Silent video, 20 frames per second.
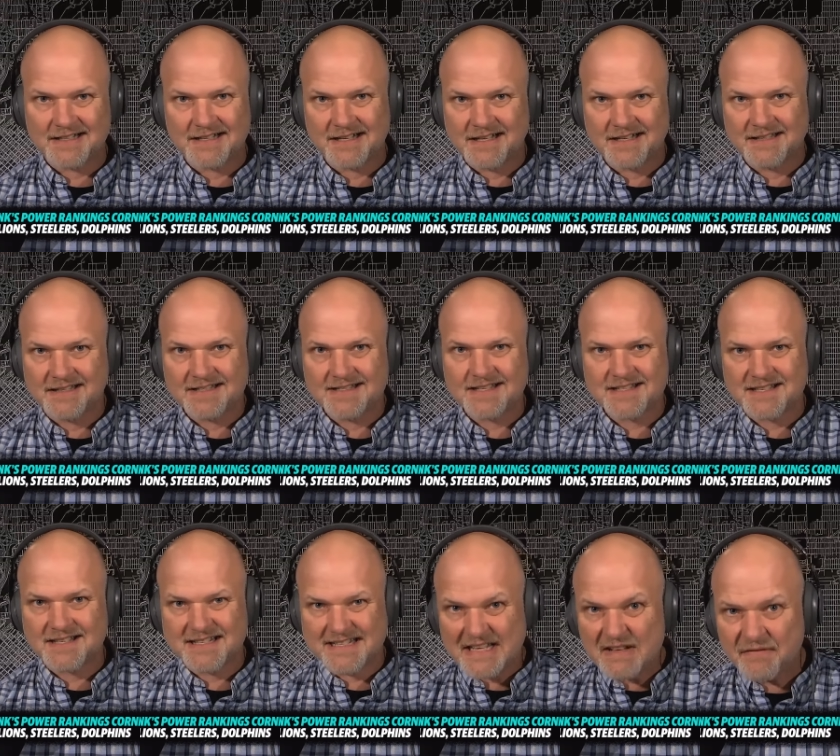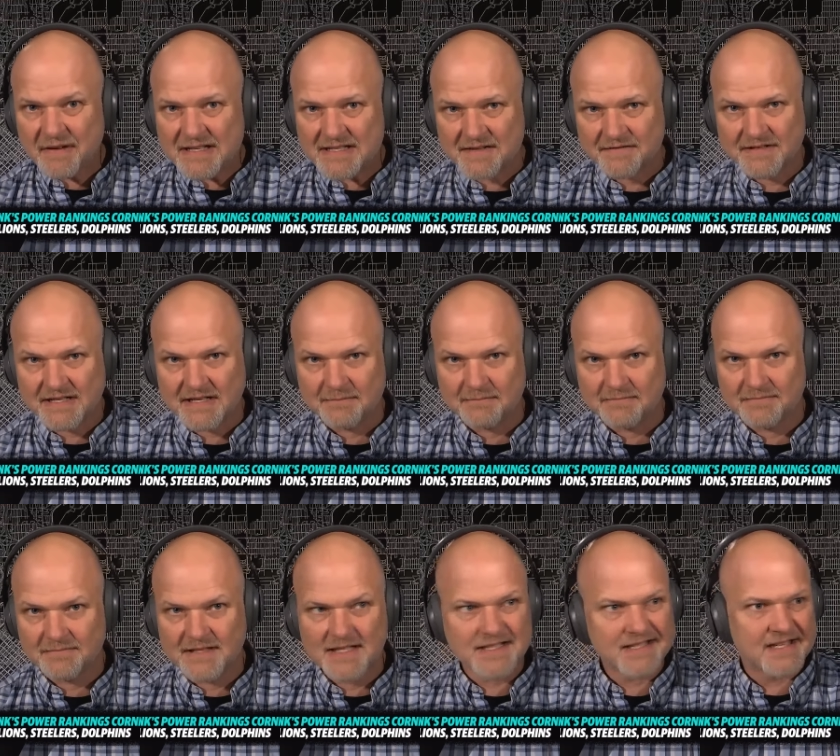this is a defensive team.
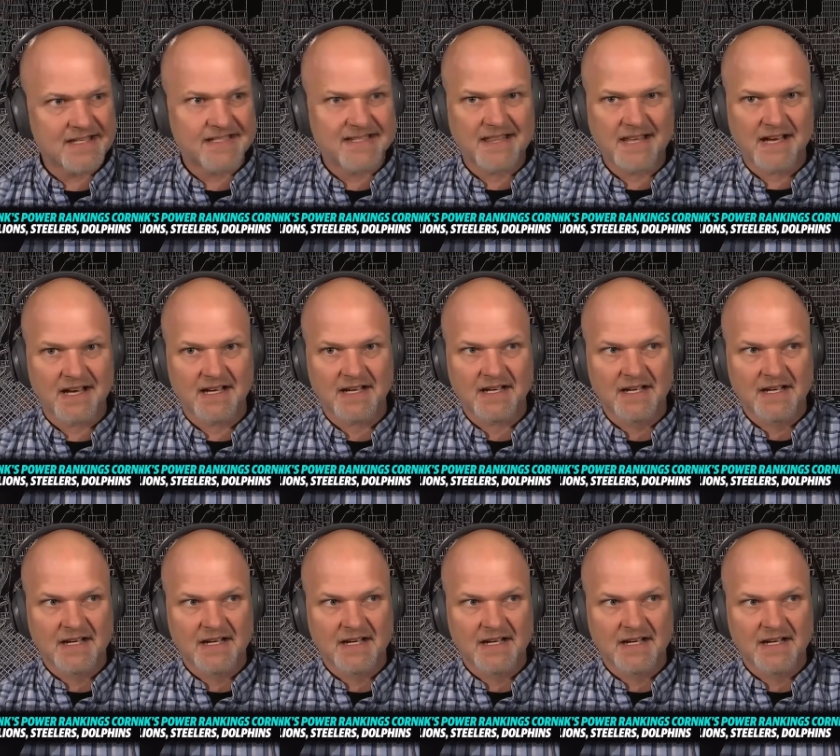This is the